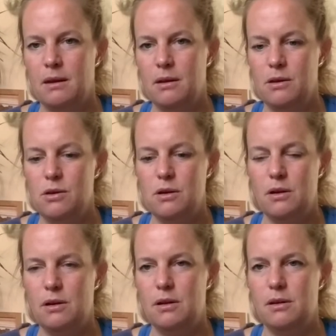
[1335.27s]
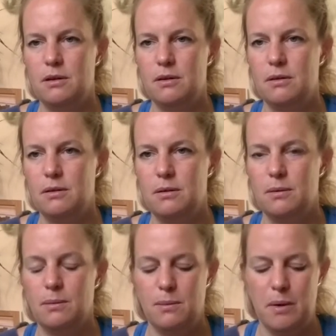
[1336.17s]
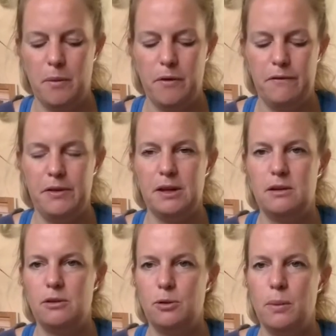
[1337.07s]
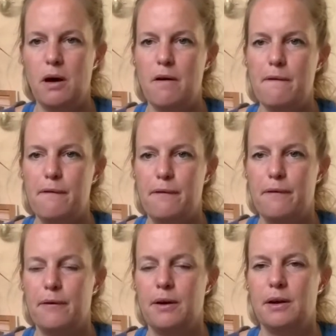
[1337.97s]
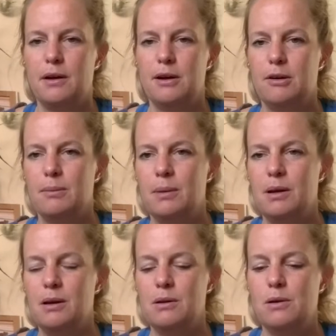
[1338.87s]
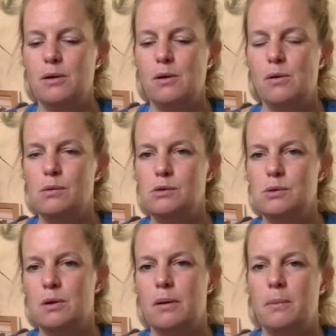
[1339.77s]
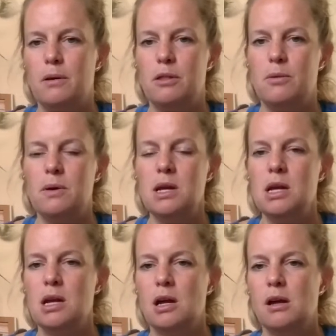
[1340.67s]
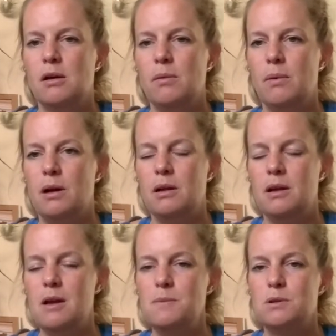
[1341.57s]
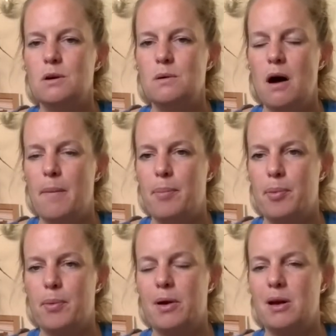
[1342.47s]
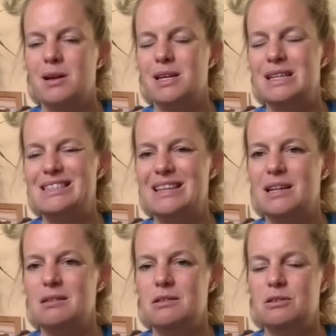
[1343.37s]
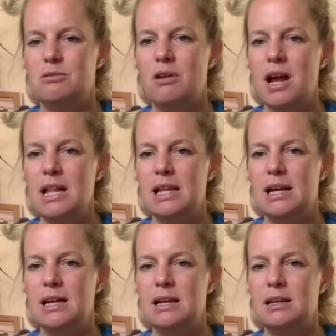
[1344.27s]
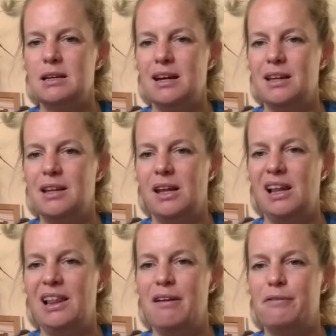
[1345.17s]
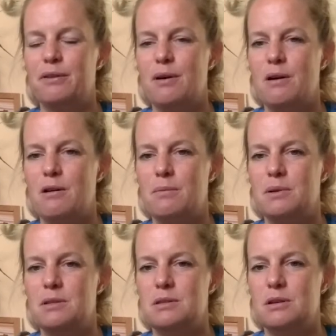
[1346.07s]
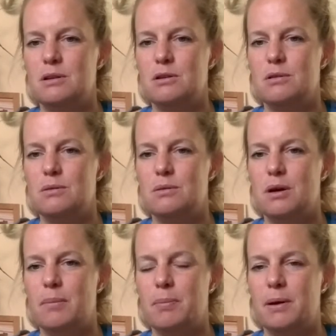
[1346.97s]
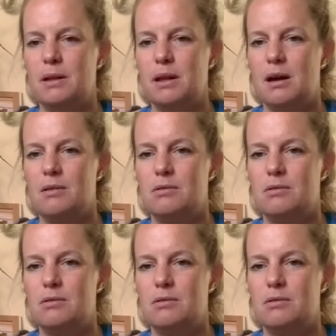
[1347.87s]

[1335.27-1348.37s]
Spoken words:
Good. When we've did 12, we're gonna go to number 3, where the hips go up. We're gonna extend the right leg, and then the left arm is gonna go up and down.